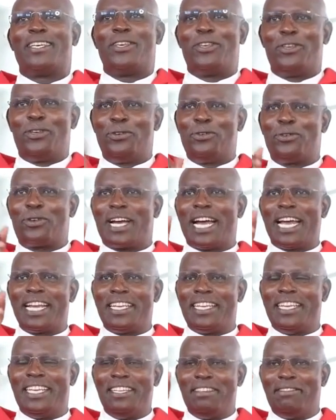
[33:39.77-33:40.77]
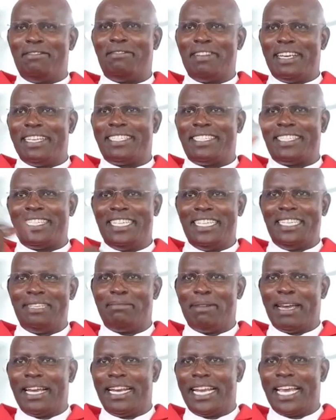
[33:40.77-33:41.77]
You can invest
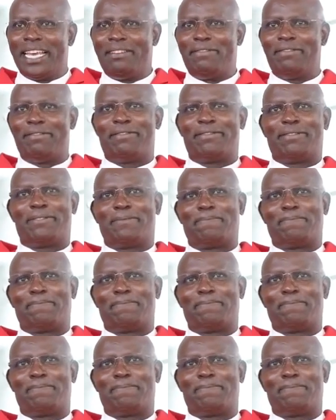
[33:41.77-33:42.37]
in my life.